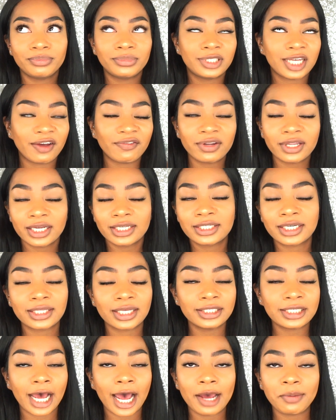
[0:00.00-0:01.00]
definitely took
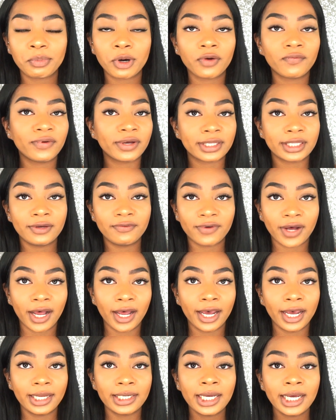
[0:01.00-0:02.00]
the dye perfectly
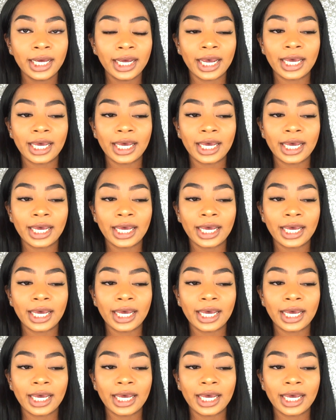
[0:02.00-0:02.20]
fine.